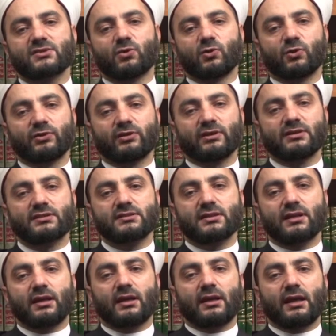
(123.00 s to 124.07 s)
orders
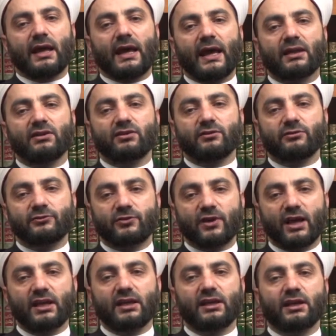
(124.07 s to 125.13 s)
and
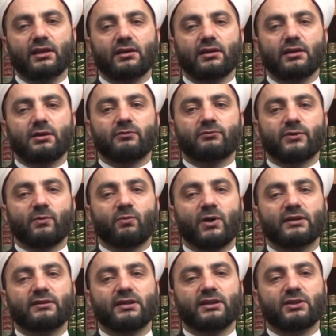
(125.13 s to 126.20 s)
refraining from
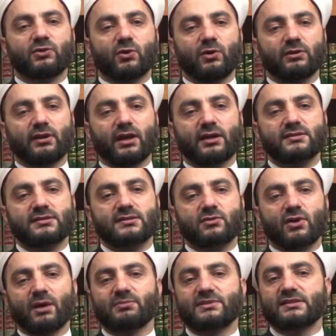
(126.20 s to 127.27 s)
what he told us
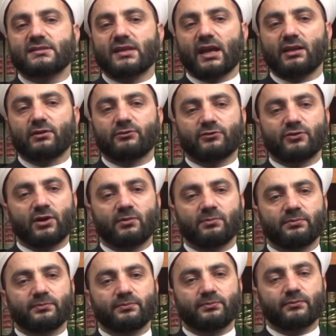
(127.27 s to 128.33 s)
to abstain
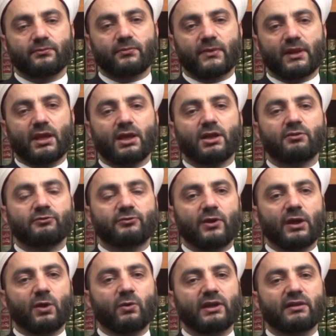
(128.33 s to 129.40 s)
from.
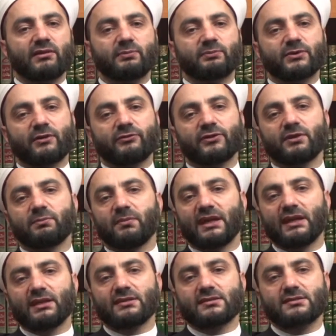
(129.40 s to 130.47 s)
Following the Prophet
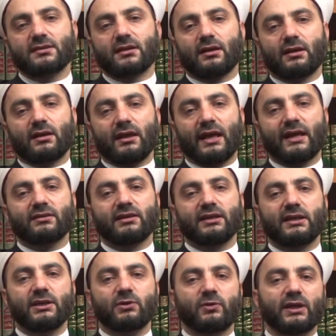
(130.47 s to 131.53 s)
means
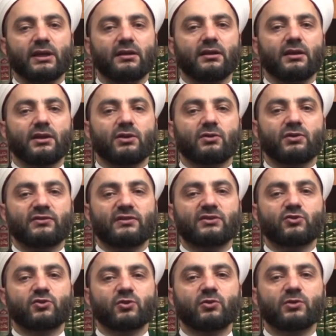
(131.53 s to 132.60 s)
adhering to the
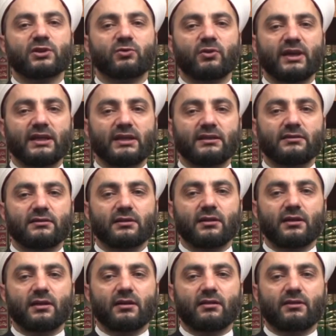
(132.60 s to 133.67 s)
true creed,
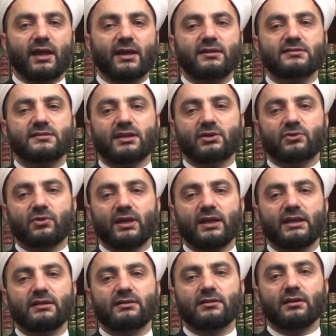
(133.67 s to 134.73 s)
that is the
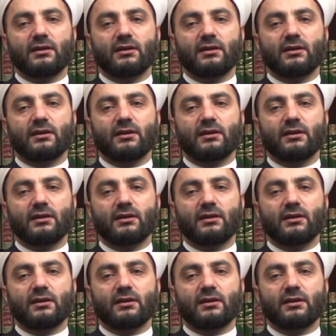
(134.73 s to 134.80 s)
creed